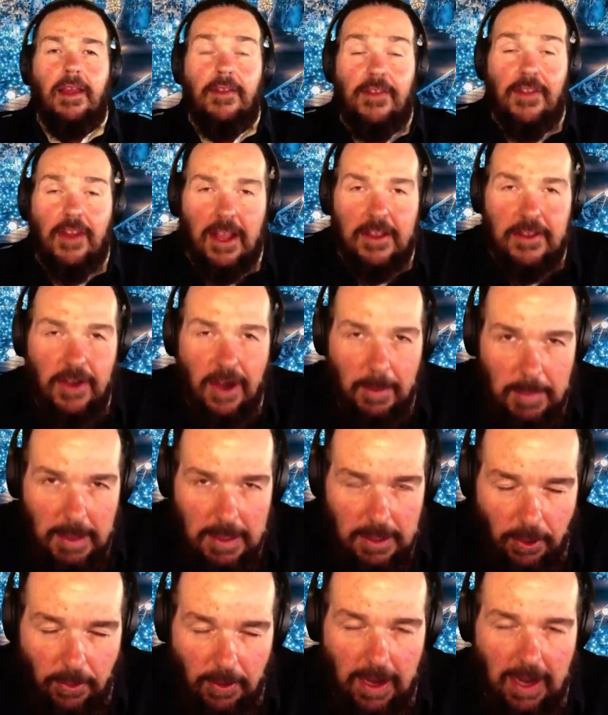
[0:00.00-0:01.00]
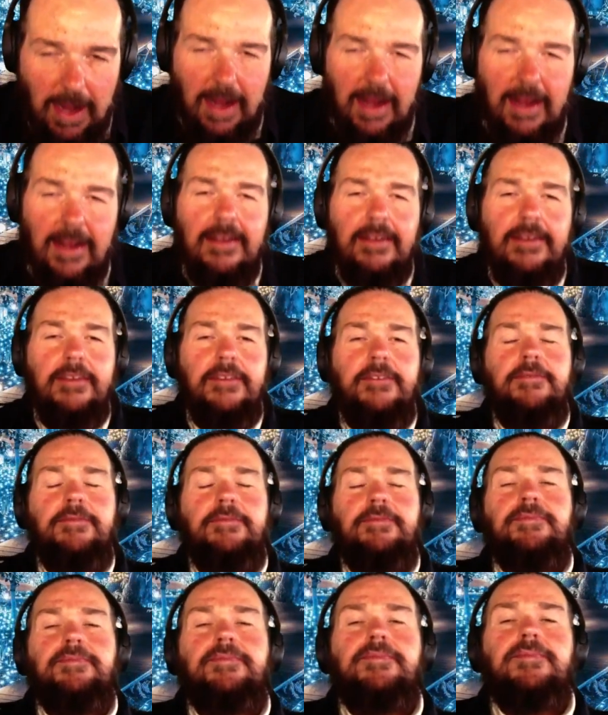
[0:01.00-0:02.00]
Satnam
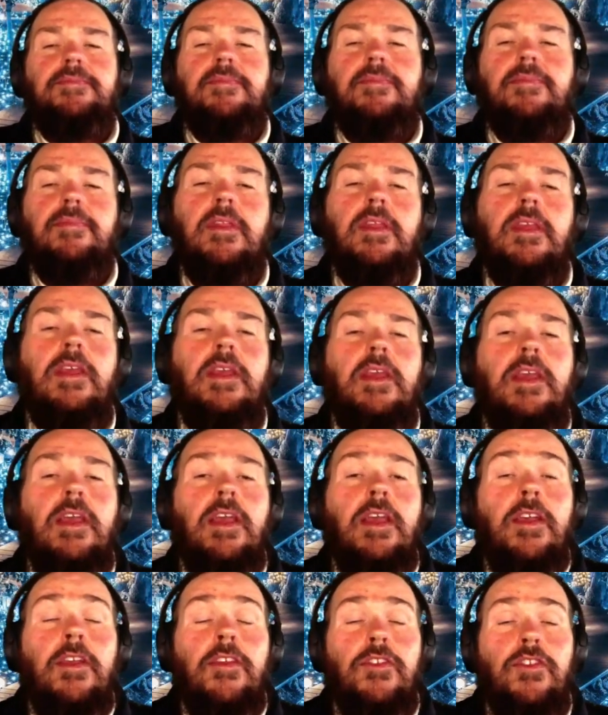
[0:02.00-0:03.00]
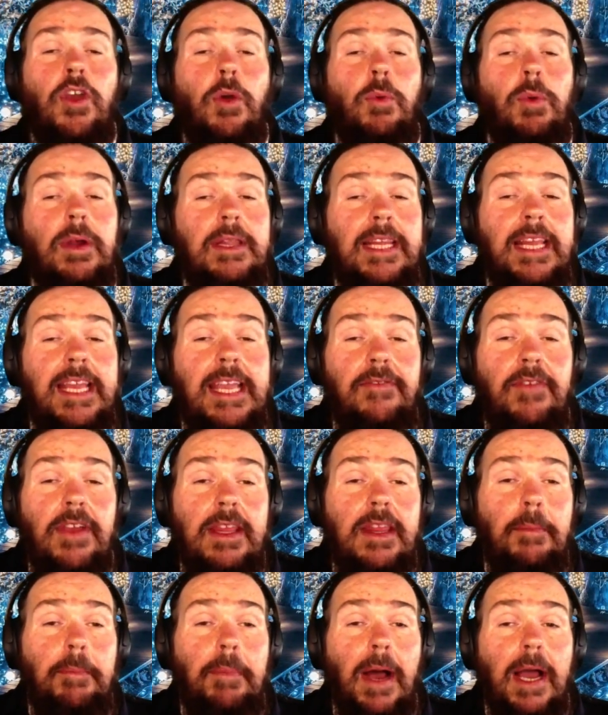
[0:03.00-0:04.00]
Aloha. So we're
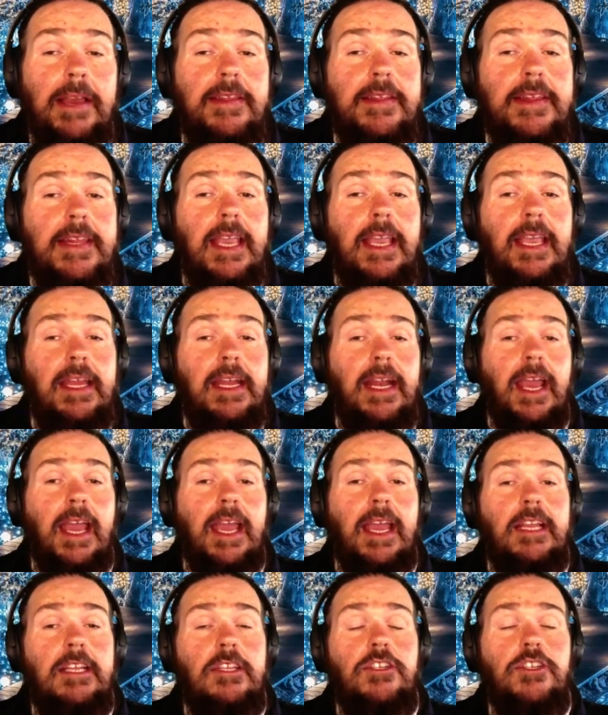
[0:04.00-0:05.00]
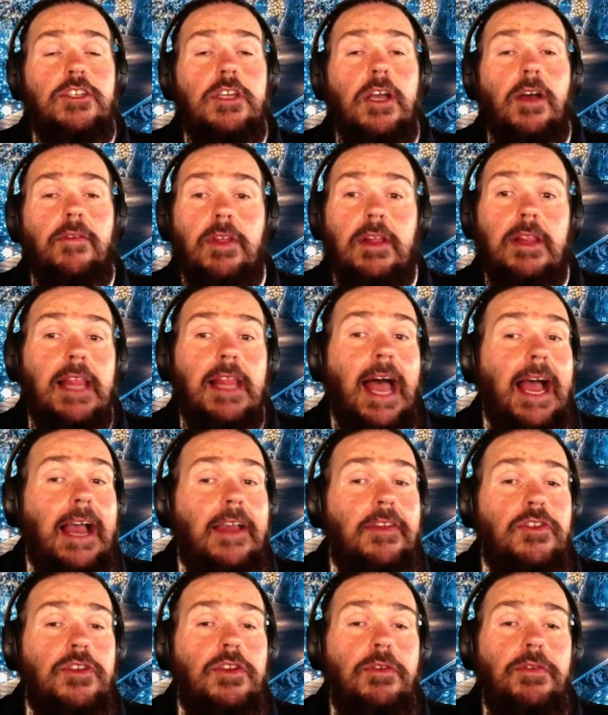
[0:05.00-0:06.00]
leaving the Piscean age of the
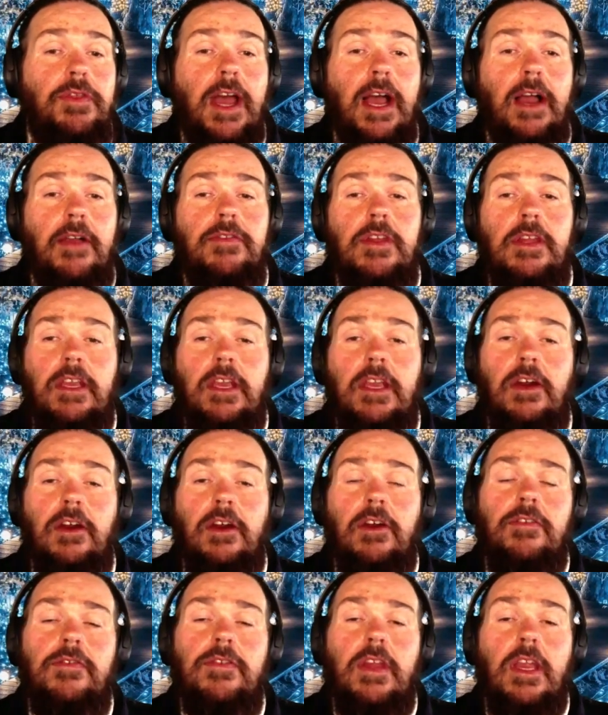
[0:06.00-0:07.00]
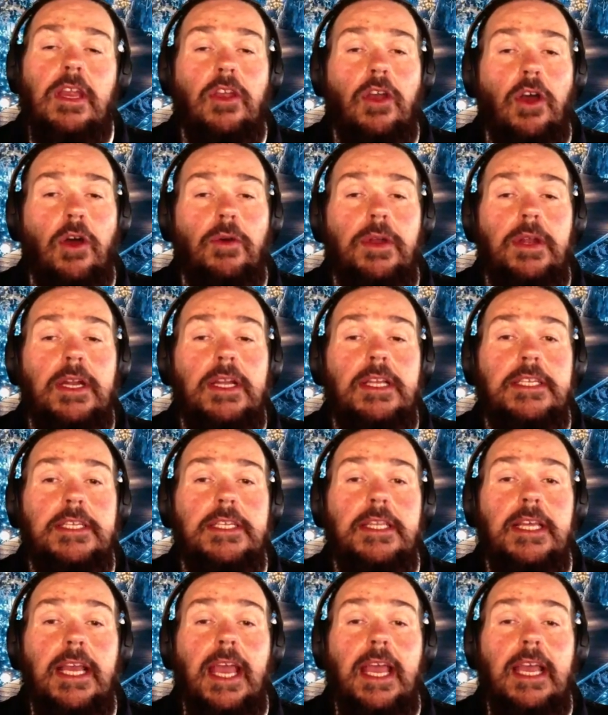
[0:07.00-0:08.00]
last two thousand years and going into
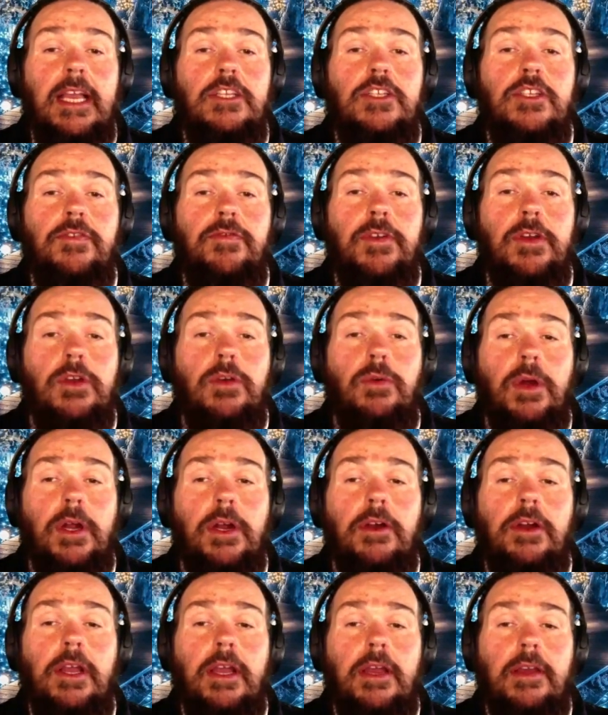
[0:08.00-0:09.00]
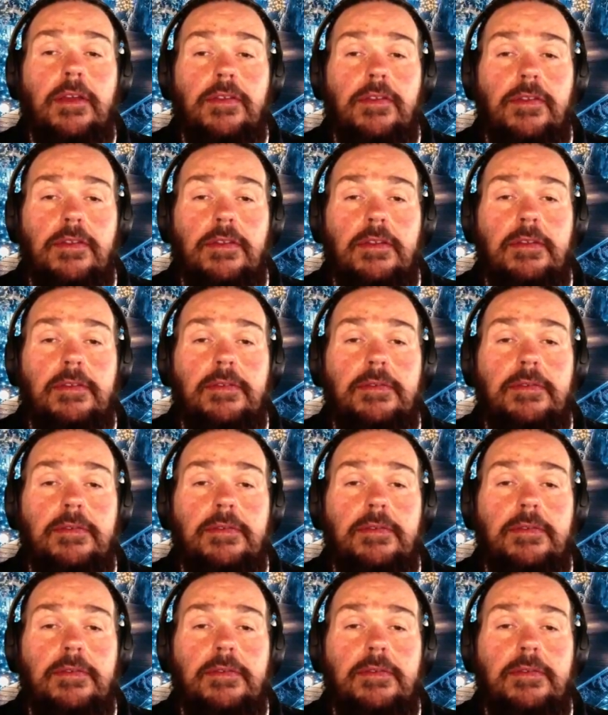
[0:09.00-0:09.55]
the age of Aquarius.